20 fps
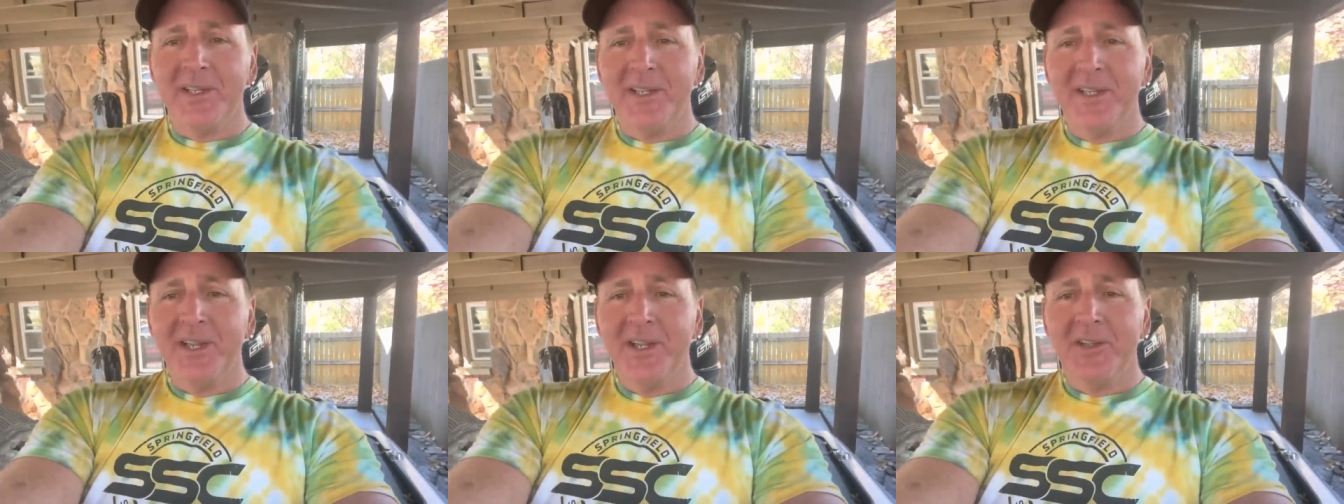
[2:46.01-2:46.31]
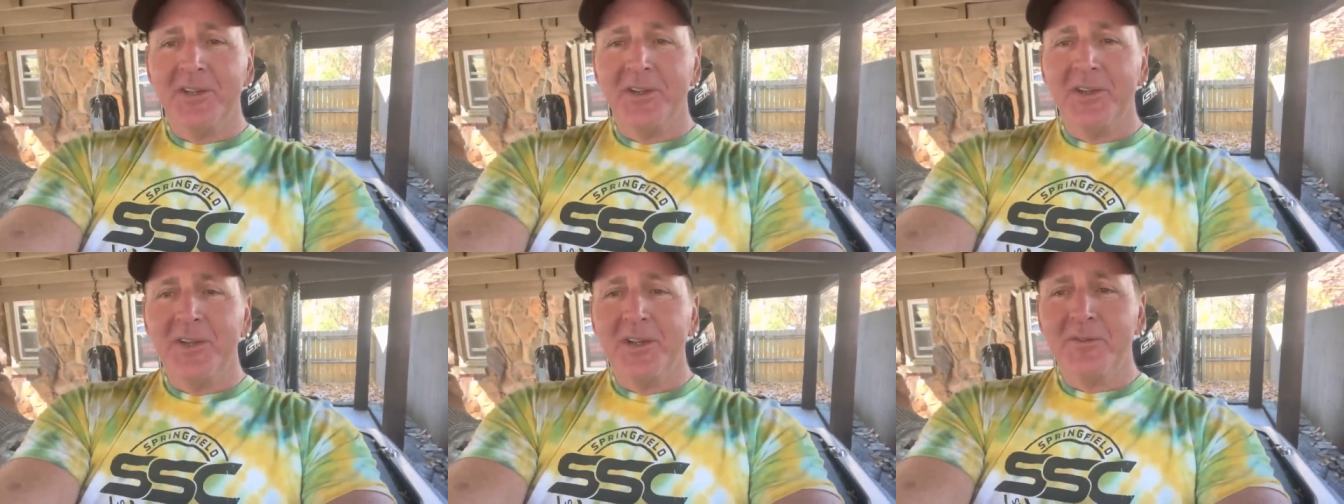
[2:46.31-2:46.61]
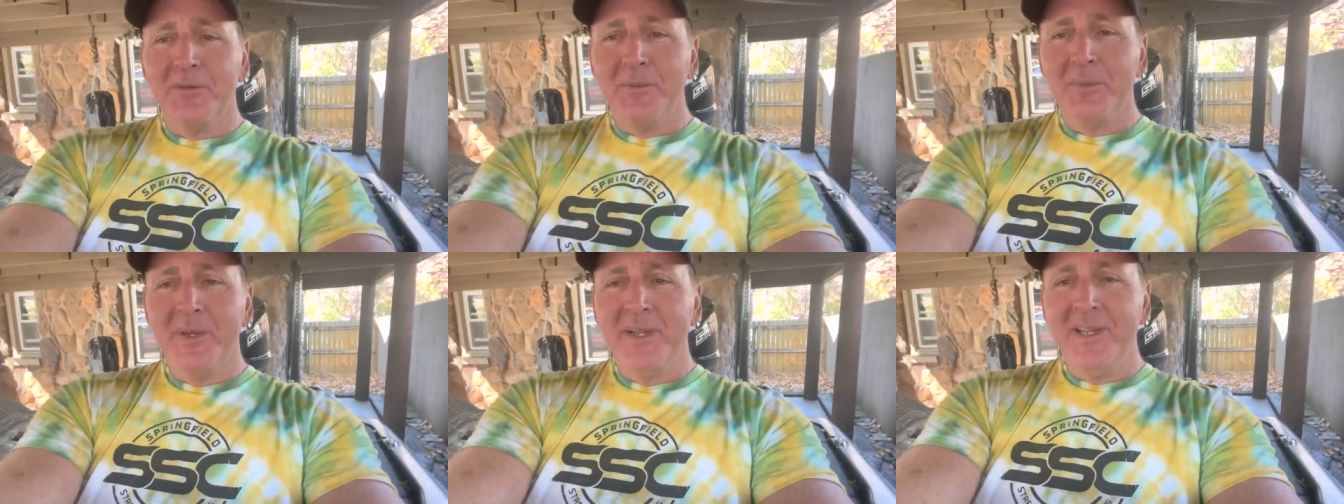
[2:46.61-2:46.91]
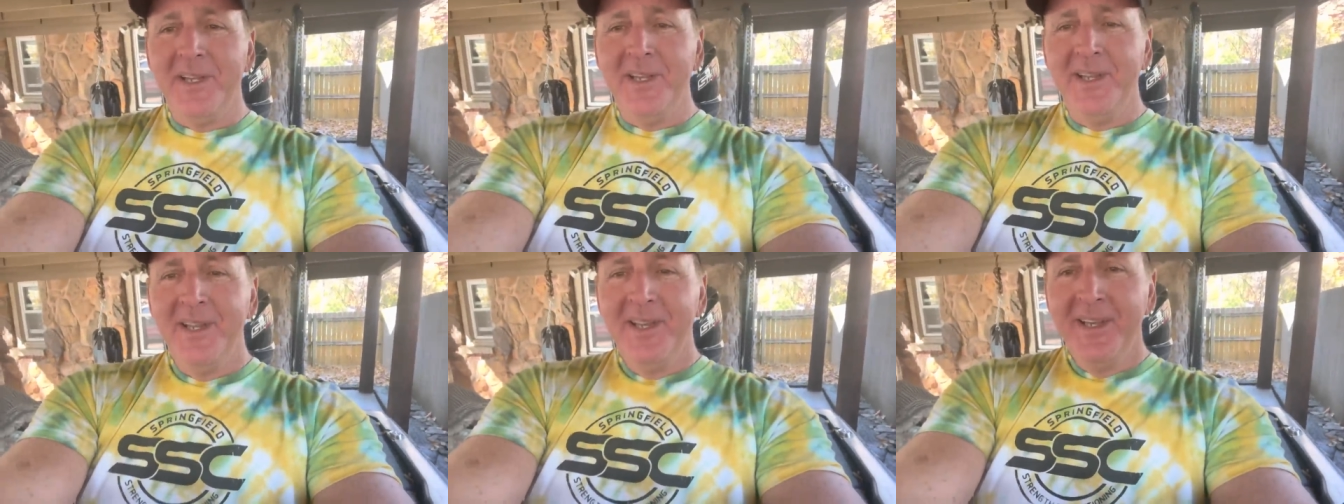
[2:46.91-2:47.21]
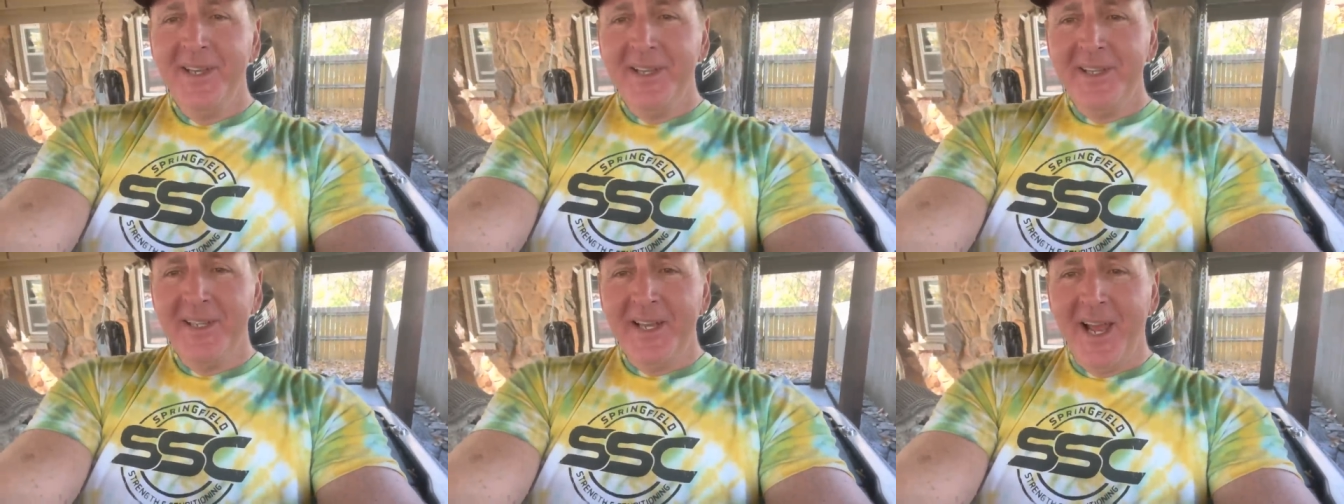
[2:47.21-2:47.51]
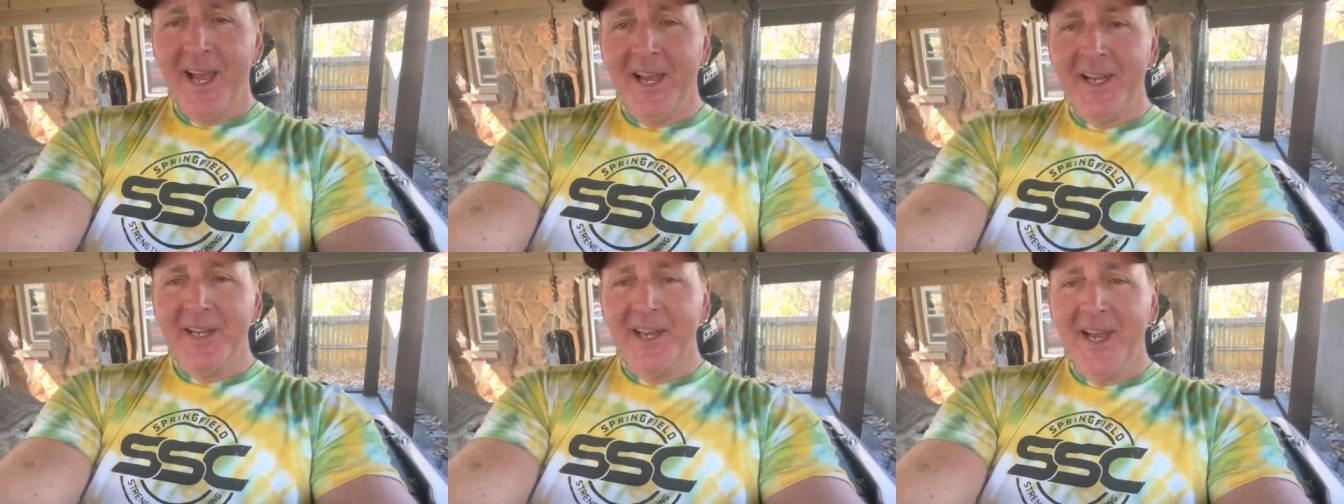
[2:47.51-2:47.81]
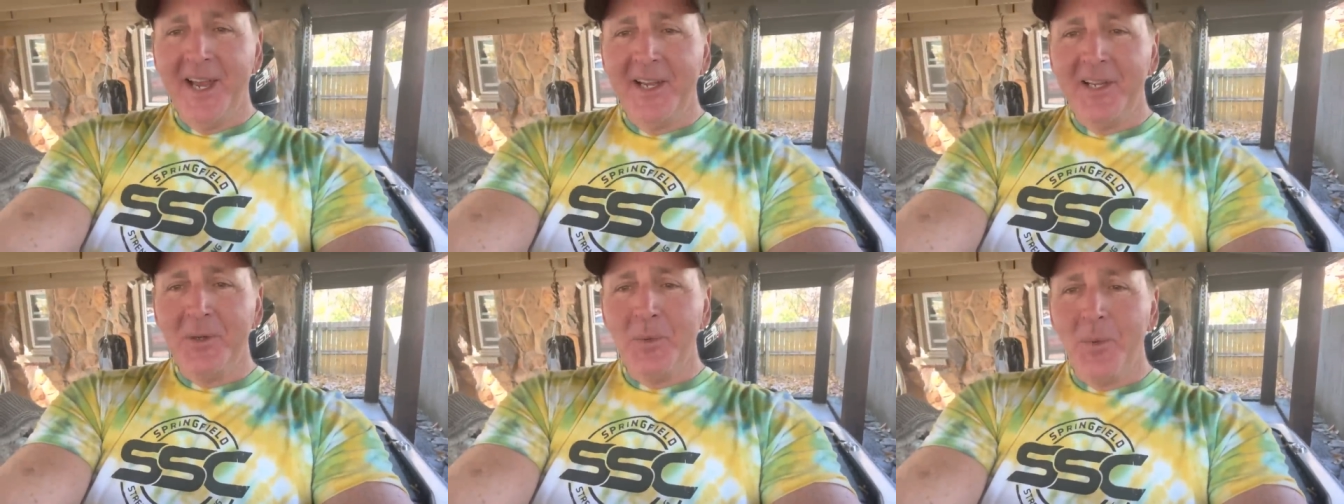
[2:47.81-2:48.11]
together and everybody
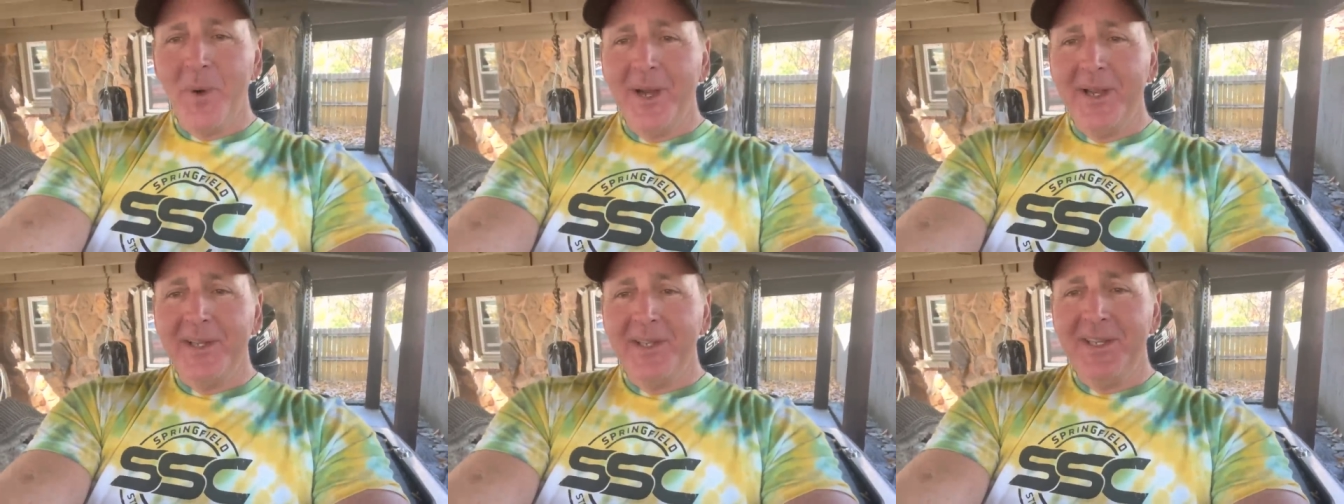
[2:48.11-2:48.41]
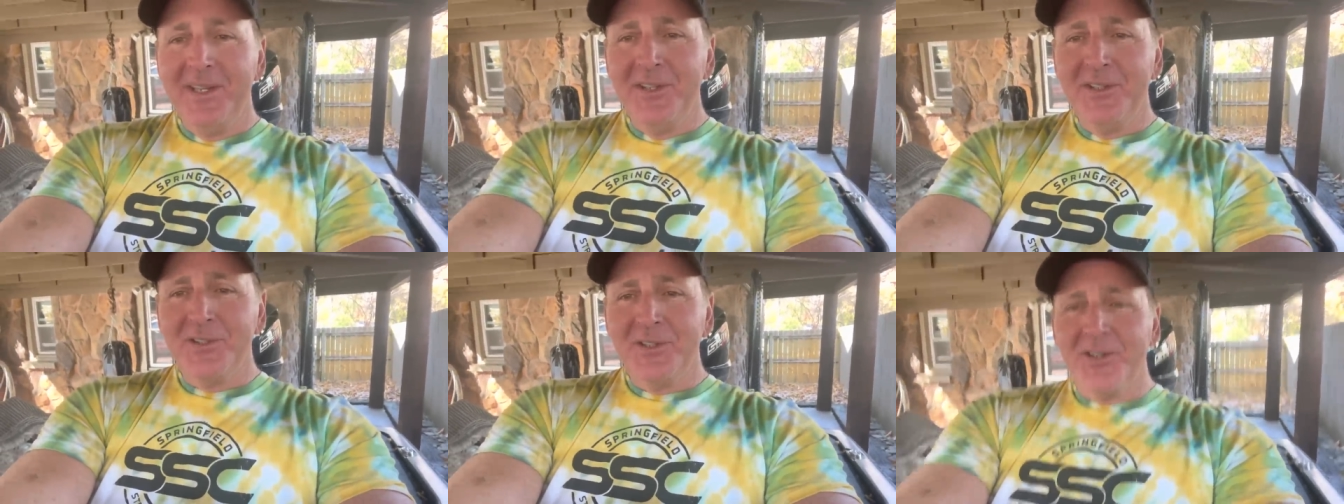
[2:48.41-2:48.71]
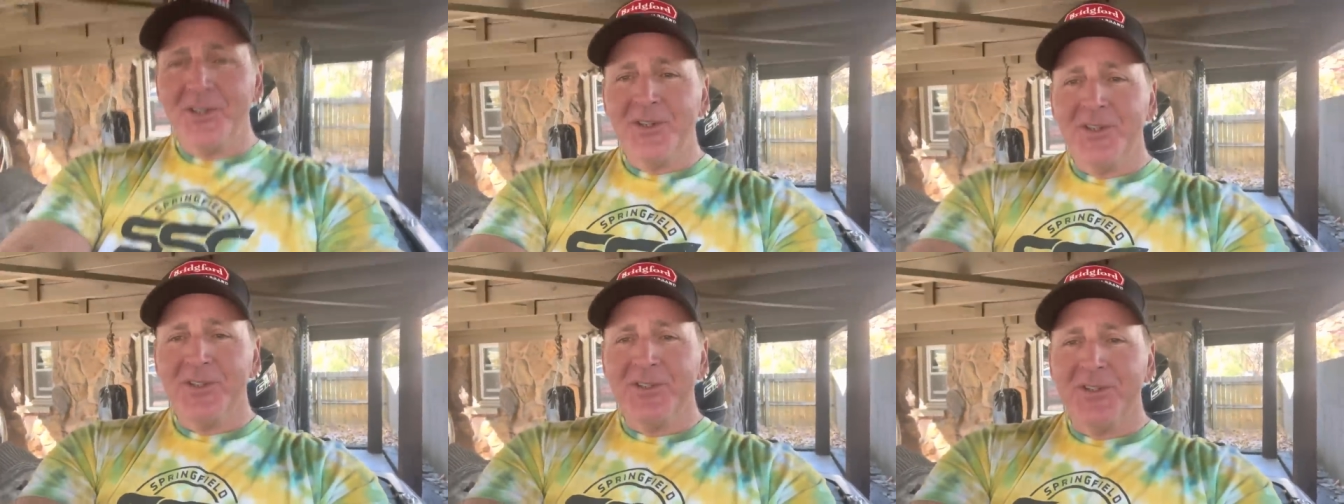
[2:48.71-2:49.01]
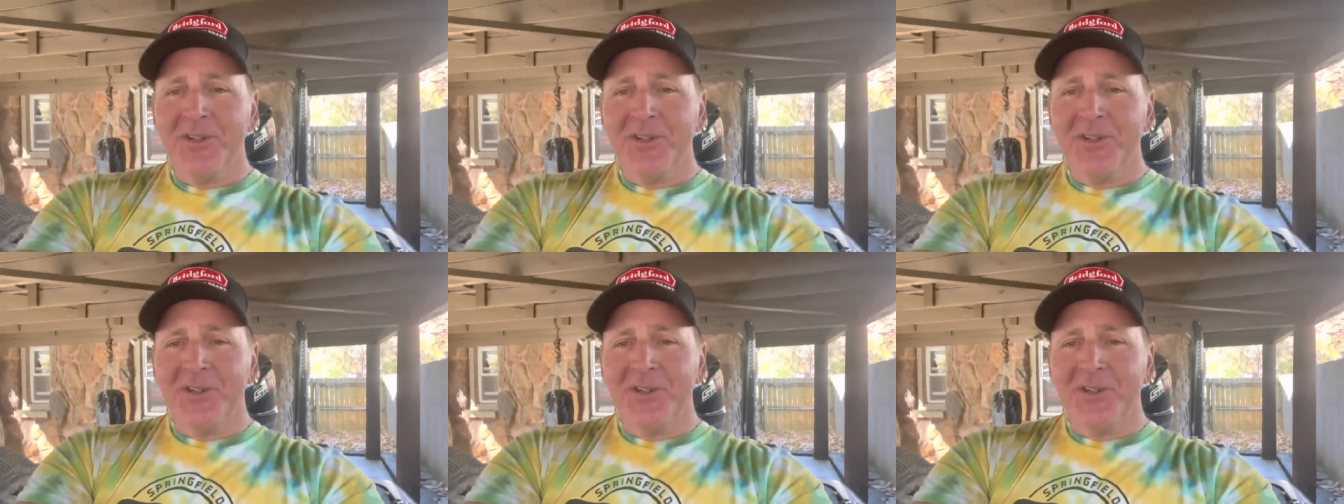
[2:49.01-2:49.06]
tie-dyed a white t-shirt.